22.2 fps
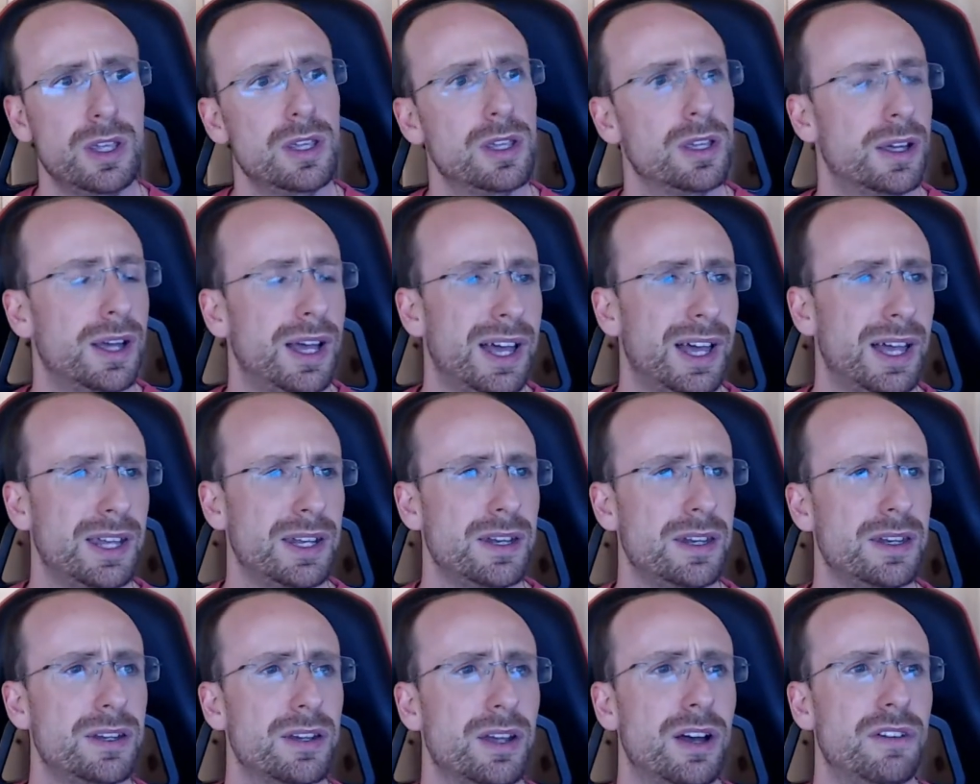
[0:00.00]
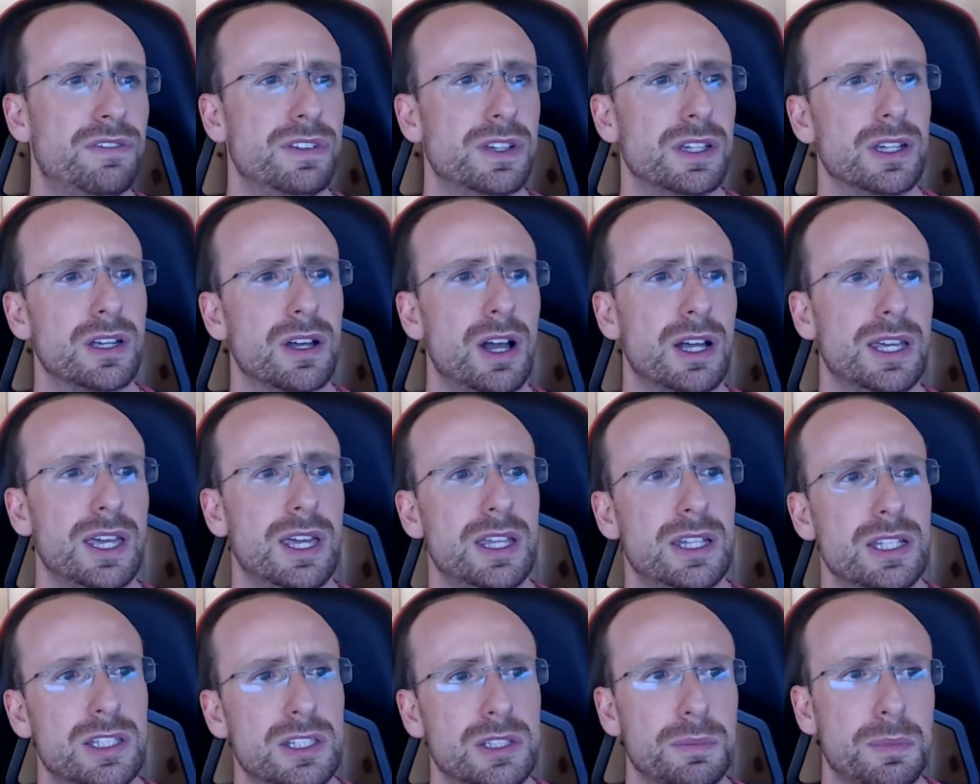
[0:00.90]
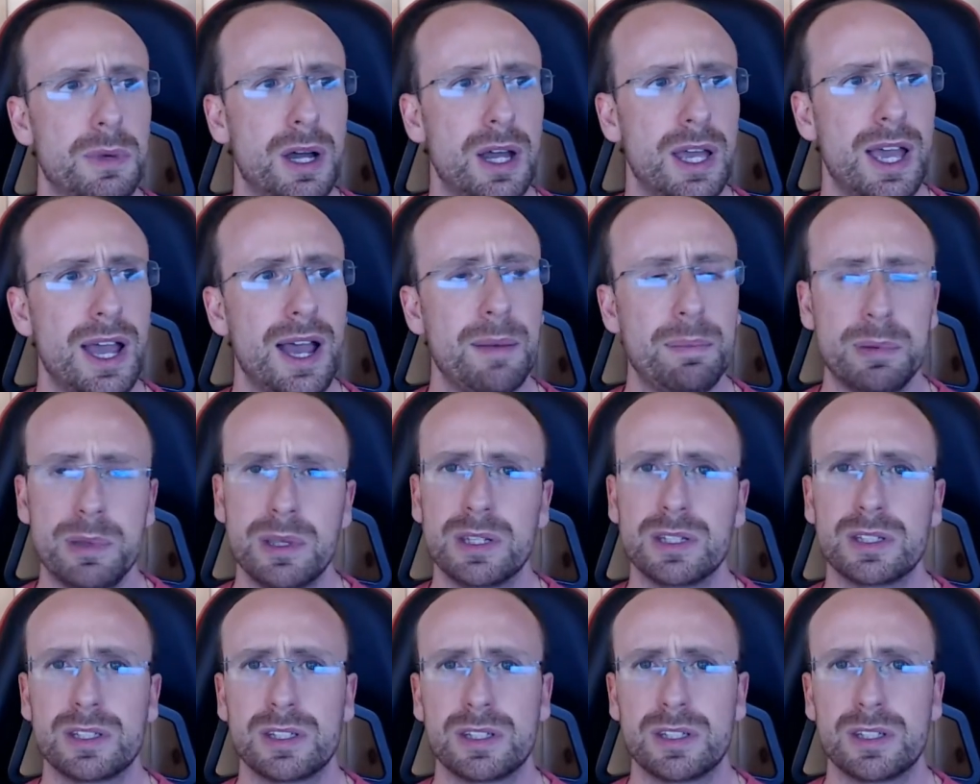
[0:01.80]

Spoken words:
And I think I get into my habits,